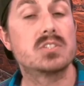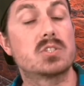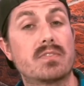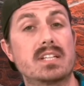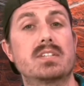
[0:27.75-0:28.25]
So
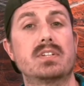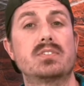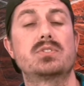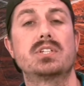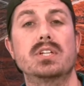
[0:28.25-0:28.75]
if that's of
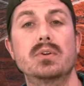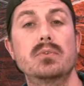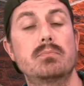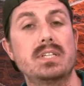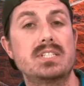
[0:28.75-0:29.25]
interest to you,
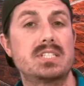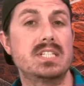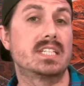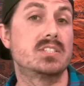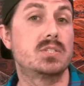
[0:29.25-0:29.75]
please
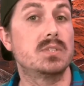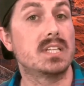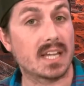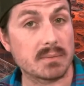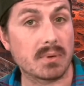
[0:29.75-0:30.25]
sneak into the
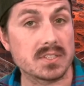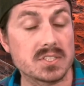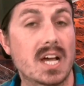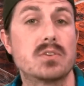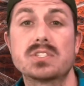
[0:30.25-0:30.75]
like button's
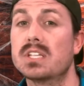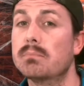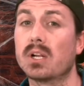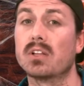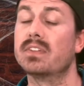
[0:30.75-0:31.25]
house in the
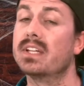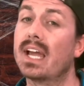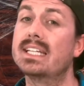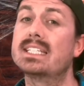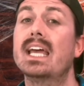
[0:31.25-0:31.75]
middle of the
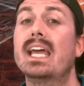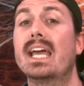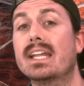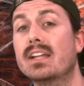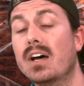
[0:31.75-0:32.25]
night
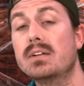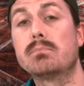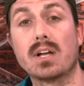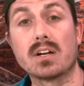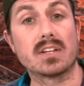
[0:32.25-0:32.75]
and
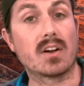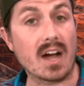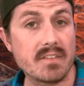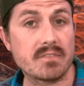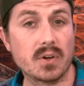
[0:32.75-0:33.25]
unplug their
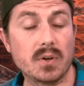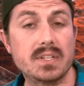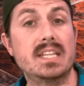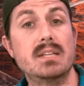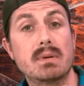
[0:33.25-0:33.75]
iPhone
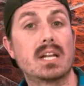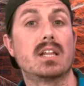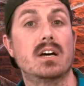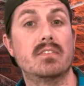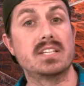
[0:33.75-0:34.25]
in the
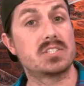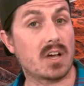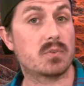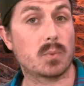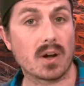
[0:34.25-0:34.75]
middle of a
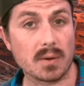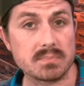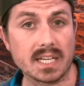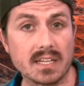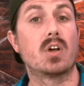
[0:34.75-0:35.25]
software
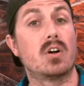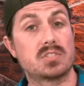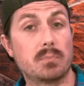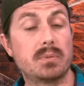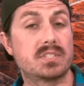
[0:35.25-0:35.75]
update.
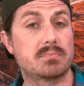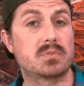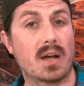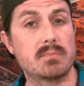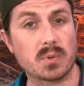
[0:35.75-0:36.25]
Also, please
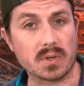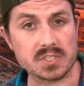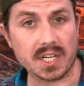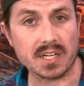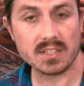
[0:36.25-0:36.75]
subscribe to our
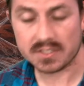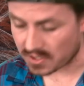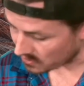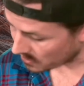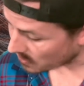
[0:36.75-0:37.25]
channel and
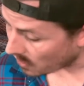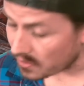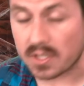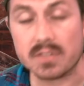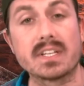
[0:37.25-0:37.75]
turn on all
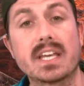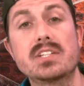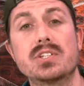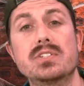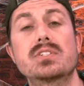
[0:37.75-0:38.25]

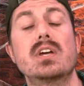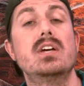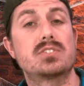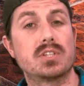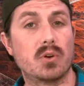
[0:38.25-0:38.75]
notifications
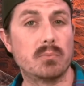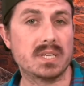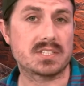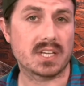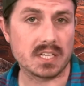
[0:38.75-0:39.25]
so you don't
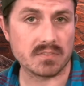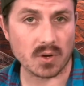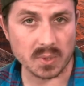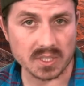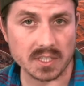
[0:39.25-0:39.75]
miss any of our
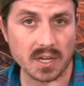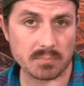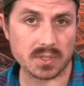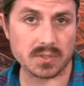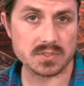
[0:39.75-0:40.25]
weekly
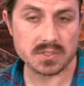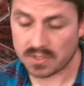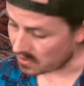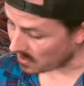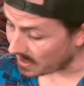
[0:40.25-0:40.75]
uploads.
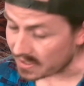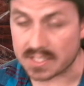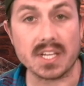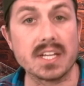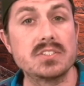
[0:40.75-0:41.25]
All right,
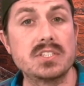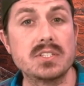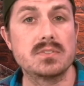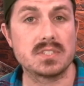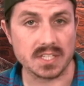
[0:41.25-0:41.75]
let's get
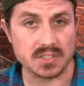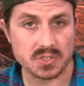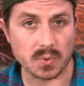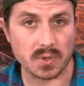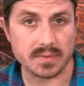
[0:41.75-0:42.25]
into today's
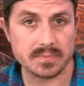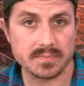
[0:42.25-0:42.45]
story.